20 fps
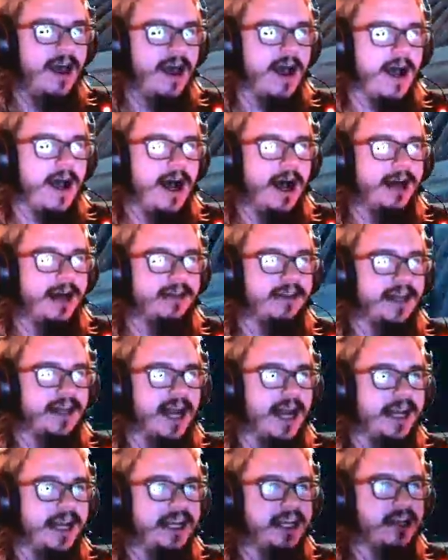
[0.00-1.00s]
The
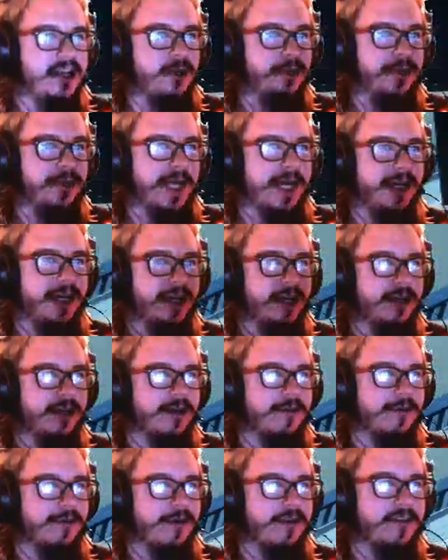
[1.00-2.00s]
IQ
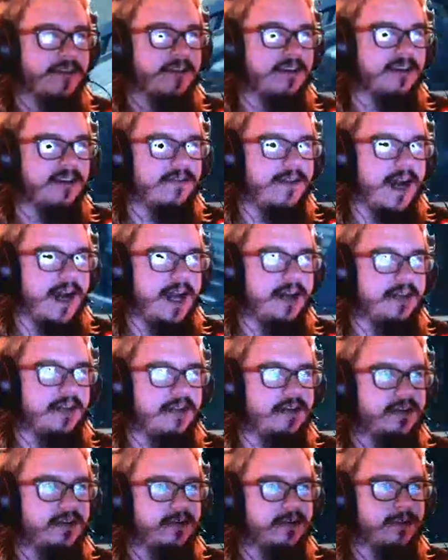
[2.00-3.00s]
player was a
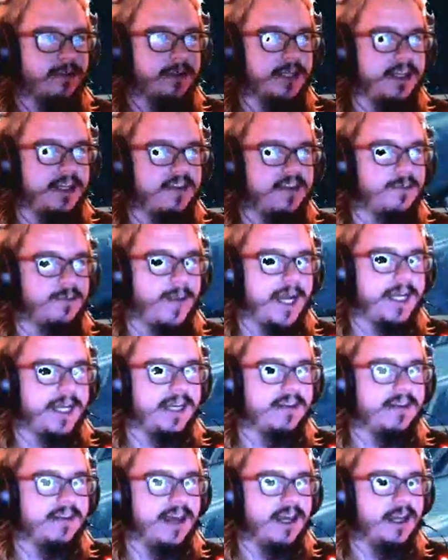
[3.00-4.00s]
device released by
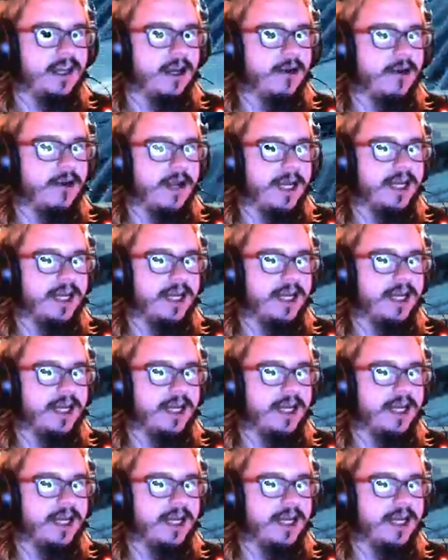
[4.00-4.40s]
Nintendo